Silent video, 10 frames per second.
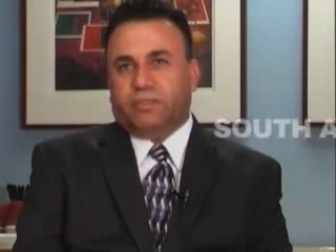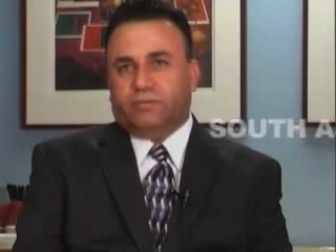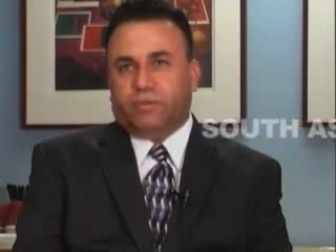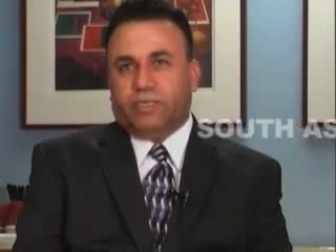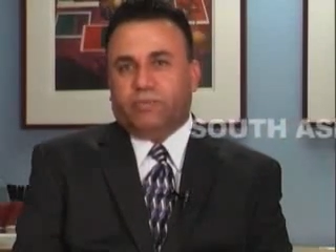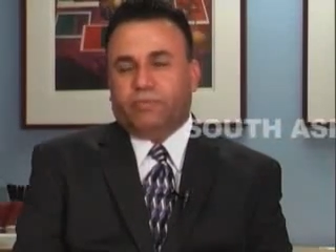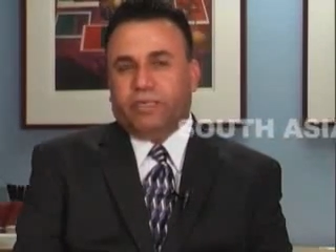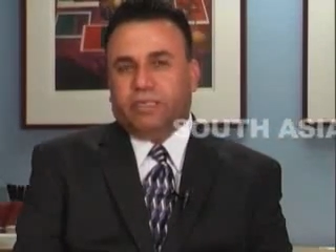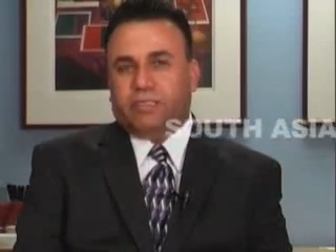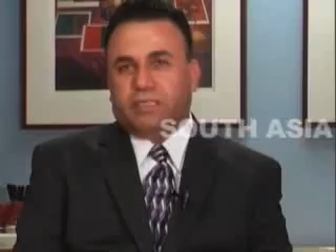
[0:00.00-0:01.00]
for
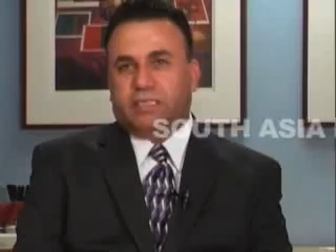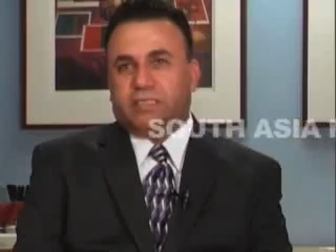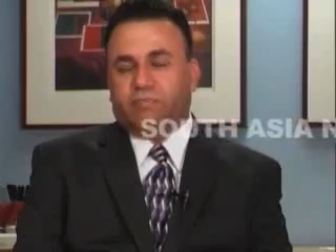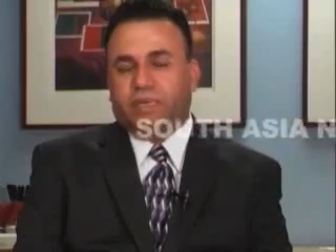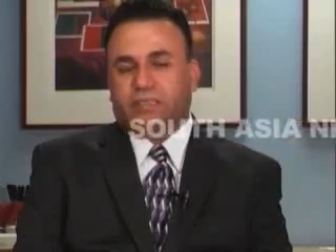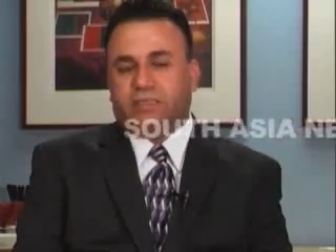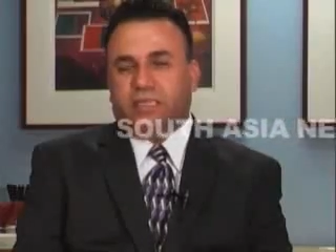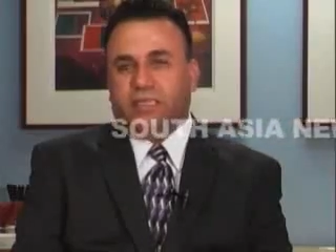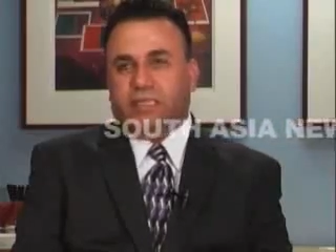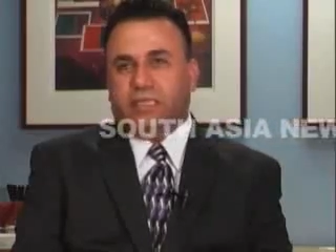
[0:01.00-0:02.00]
independence, against the
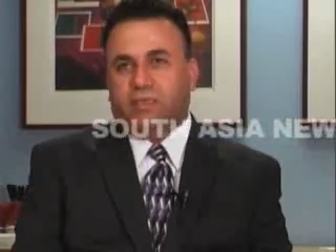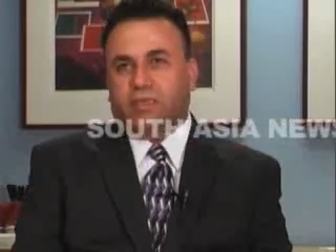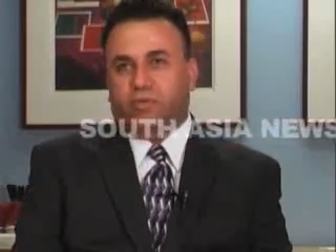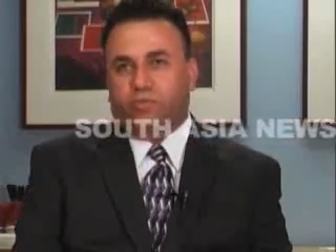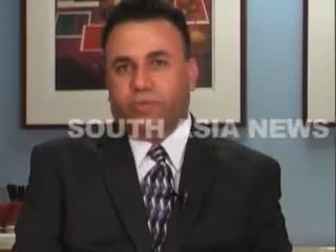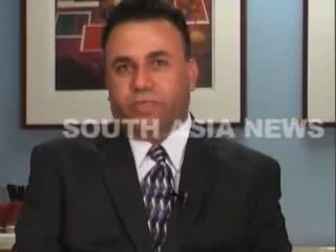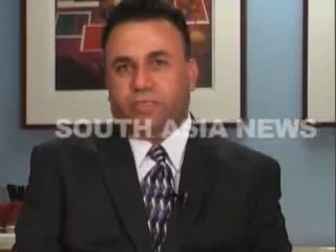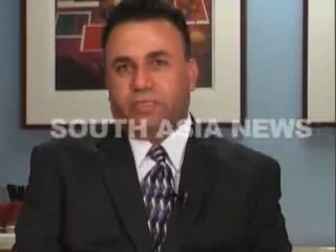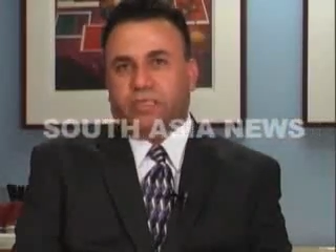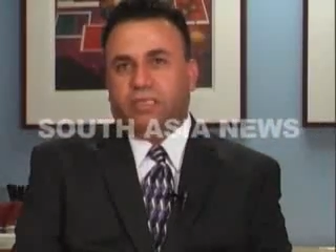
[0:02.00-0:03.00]
Pakistani illegal occupation